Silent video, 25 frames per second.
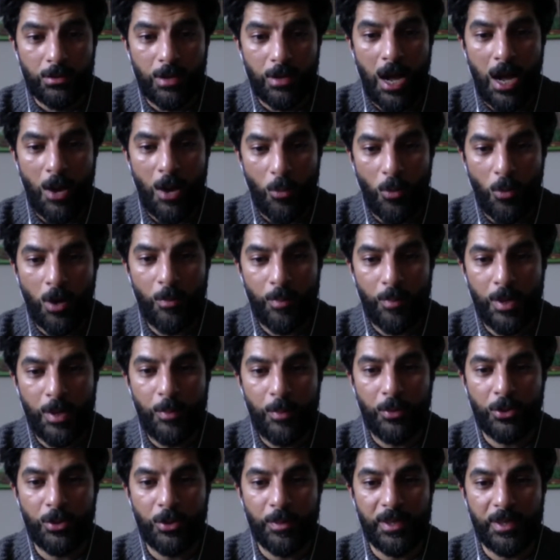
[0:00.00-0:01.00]
I want
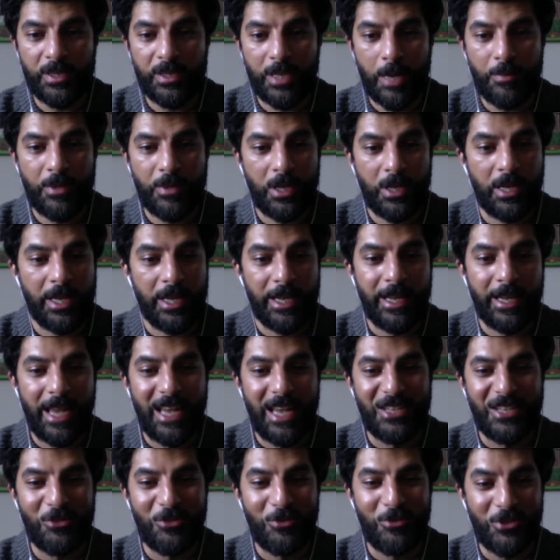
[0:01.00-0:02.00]
people to be skeptically
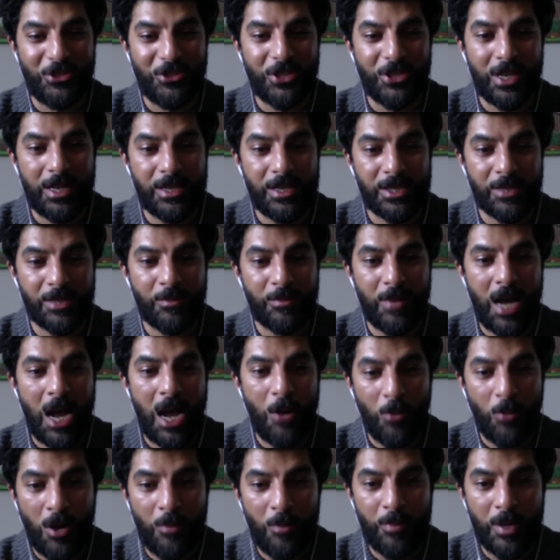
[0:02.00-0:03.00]
engaging with journalism. I
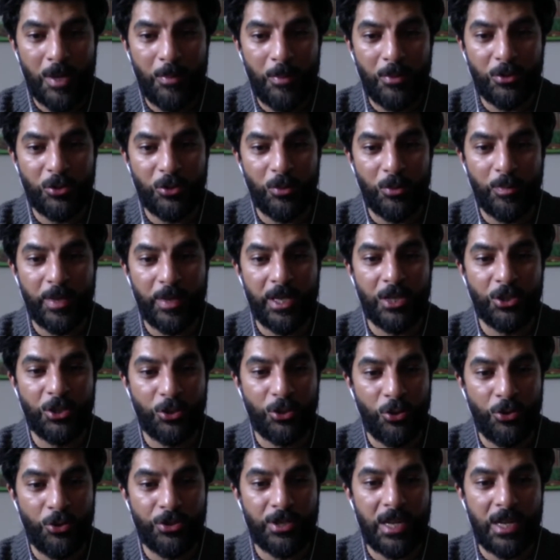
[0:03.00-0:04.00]
want people to be
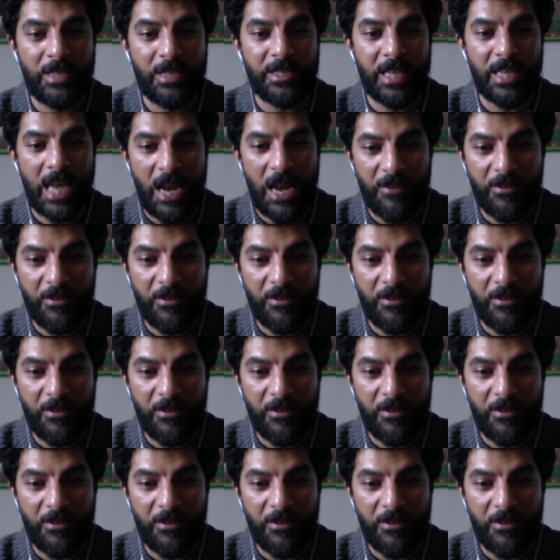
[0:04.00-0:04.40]
scrutinizing every